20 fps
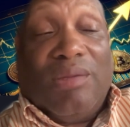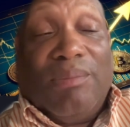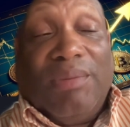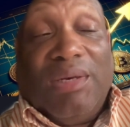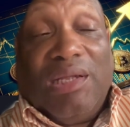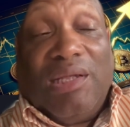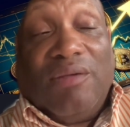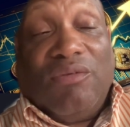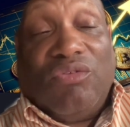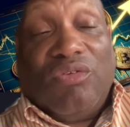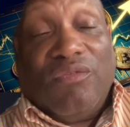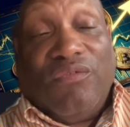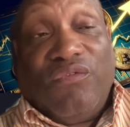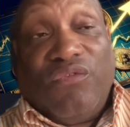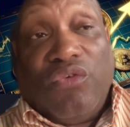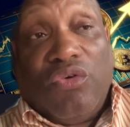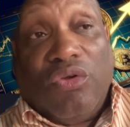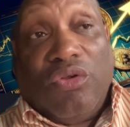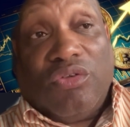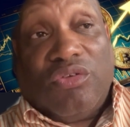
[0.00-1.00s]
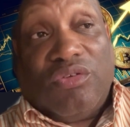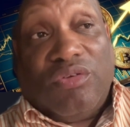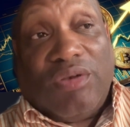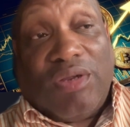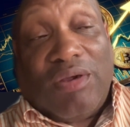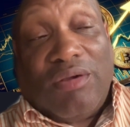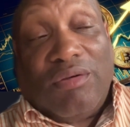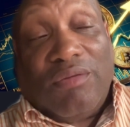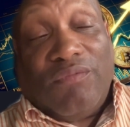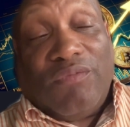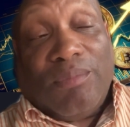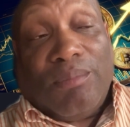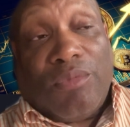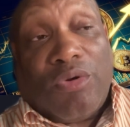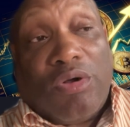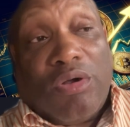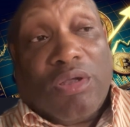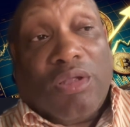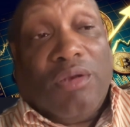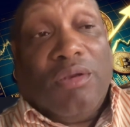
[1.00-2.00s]
I mean, it gives a false narrative to
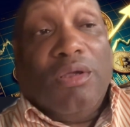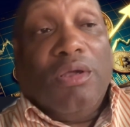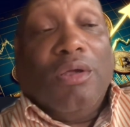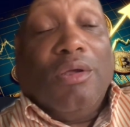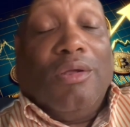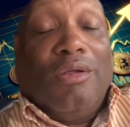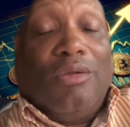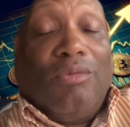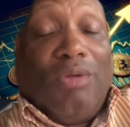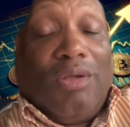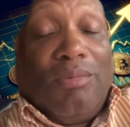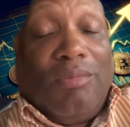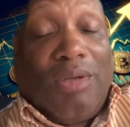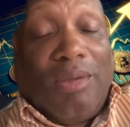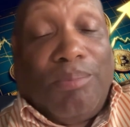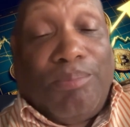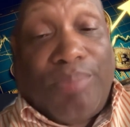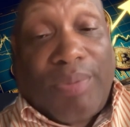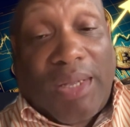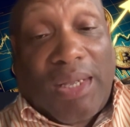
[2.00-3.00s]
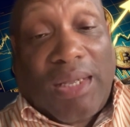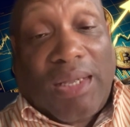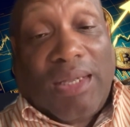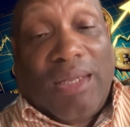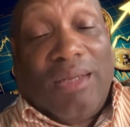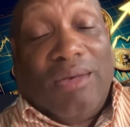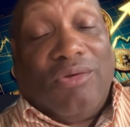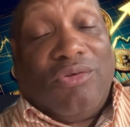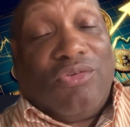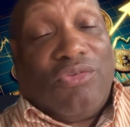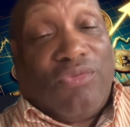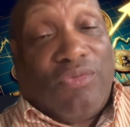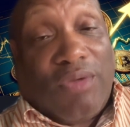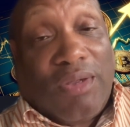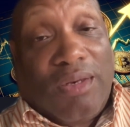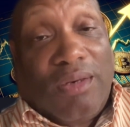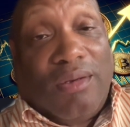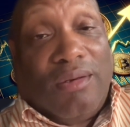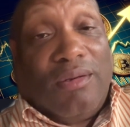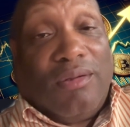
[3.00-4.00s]
market so we can make bad
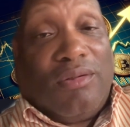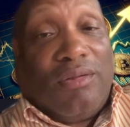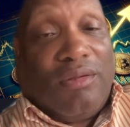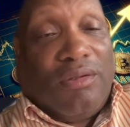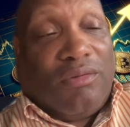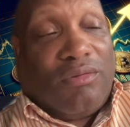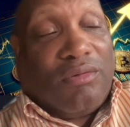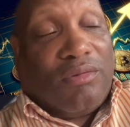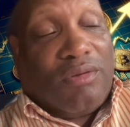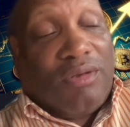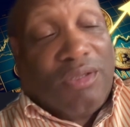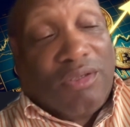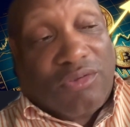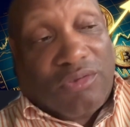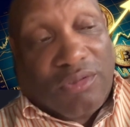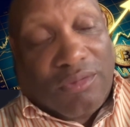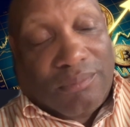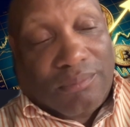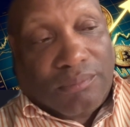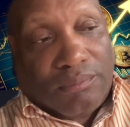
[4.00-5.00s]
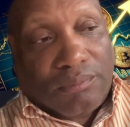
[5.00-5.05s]
trading decisions. Listen,